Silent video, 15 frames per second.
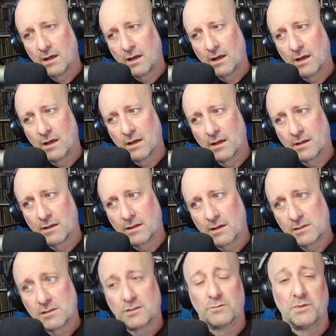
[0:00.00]
and
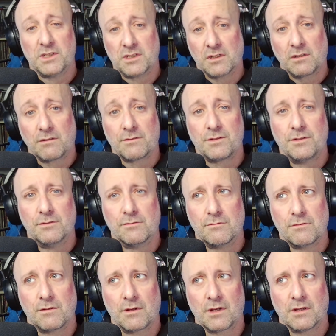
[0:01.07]
as a result, you
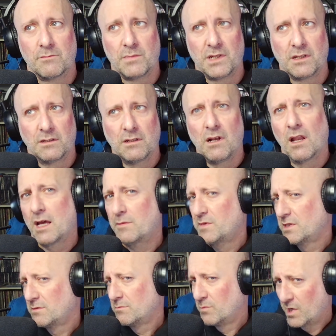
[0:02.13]
can be a little
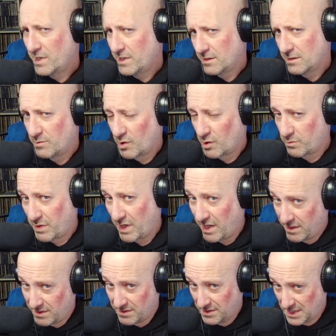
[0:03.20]
absent-minded about
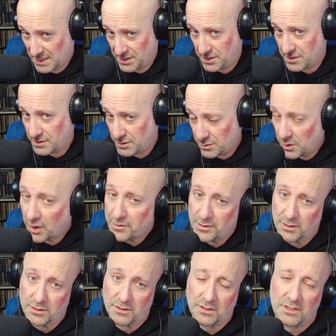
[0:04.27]
paying attention to
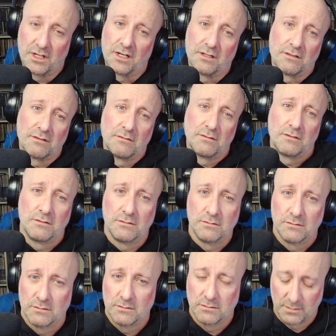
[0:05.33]
others that
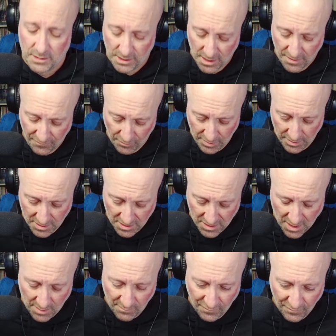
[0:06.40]
suffering the
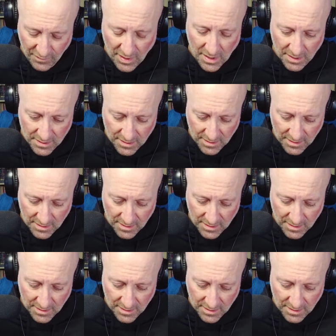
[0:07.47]
same fate.